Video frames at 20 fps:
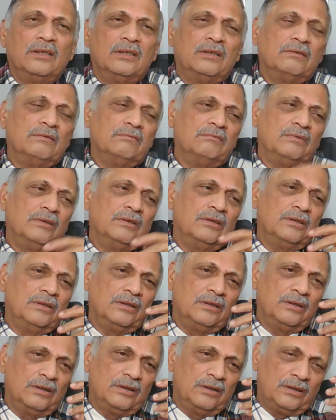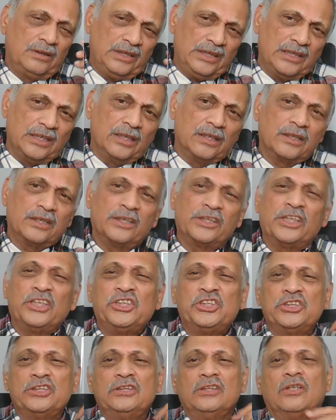
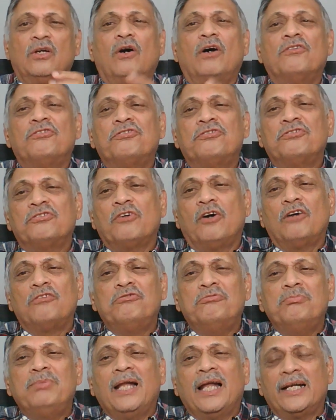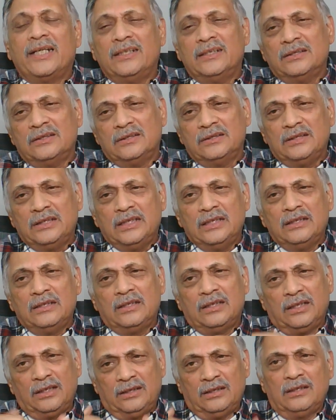regurgitation of blood
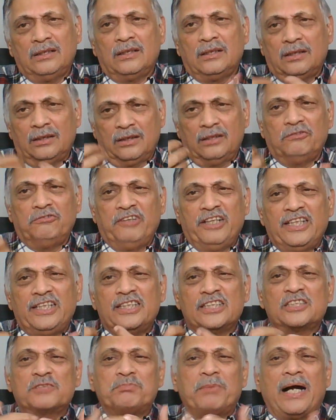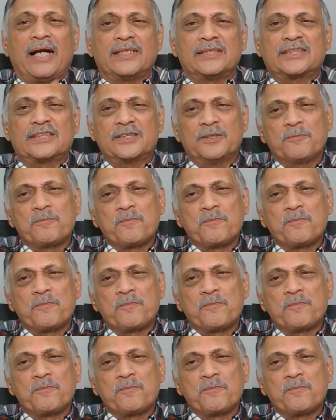in the various parts.